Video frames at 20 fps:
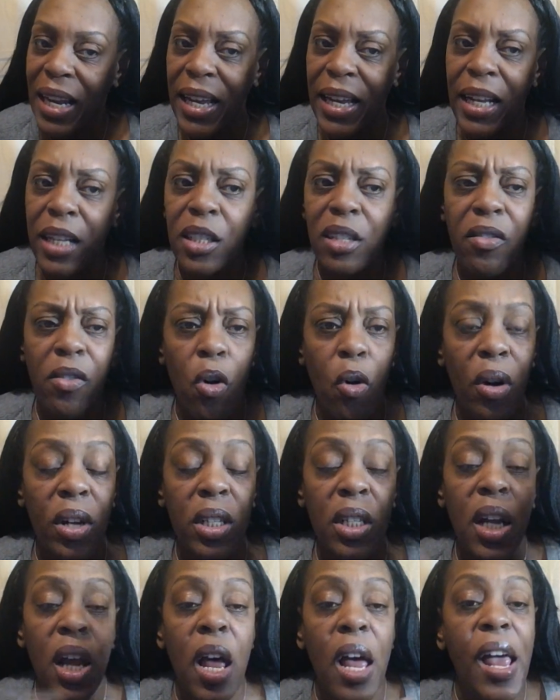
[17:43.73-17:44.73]
course
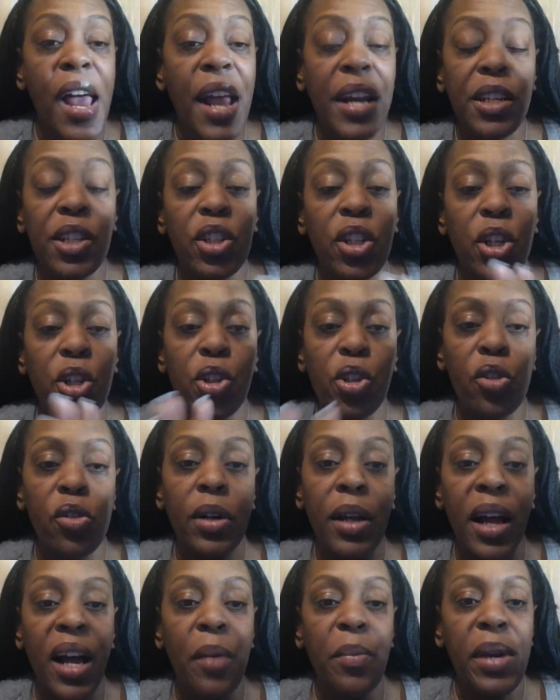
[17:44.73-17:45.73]
and it's just you hubby and the
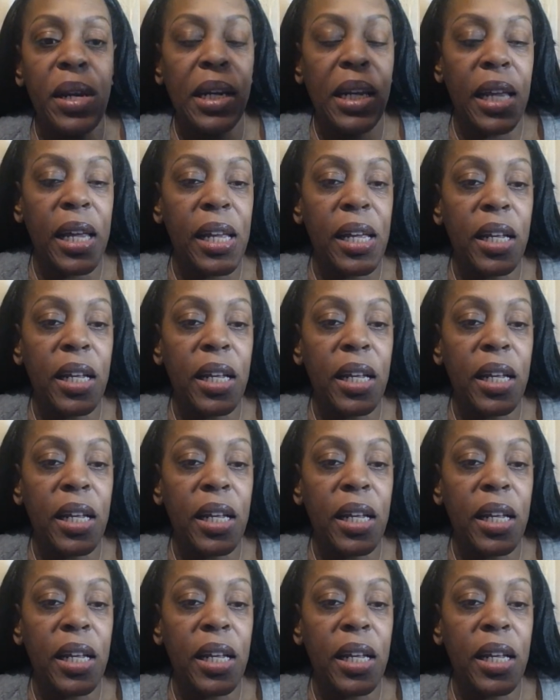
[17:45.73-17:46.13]
kids